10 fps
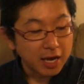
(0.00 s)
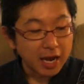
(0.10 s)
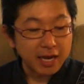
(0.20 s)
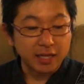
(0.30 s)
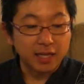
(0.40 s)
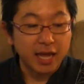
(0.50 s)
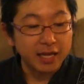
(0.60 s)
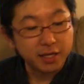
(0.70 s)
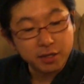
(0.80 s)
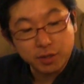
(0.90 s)
I
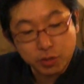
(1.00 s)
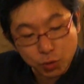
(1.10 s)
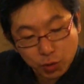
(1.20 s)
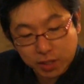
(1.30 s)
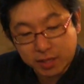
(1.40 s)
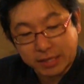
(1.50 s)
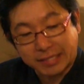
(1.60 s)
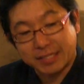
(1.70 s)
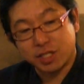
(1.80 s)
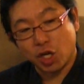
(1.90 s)
like doing the
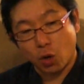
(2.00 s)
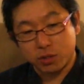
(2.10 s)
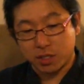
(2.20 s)
Sashiko